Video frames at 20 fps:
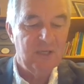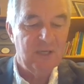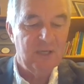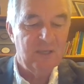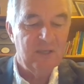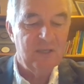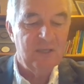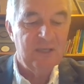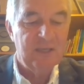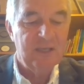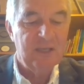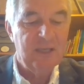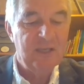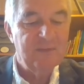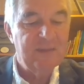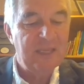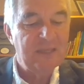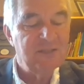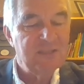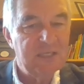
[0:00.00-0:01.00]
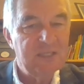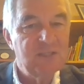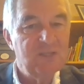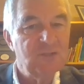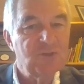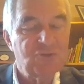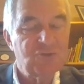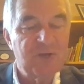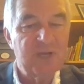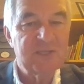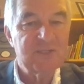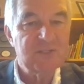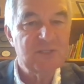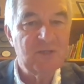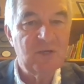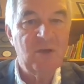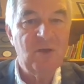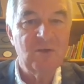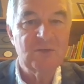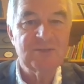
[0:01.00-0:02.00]
they didn't
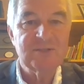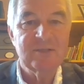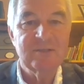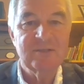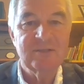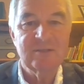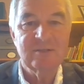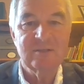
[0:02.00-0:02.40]
trust God.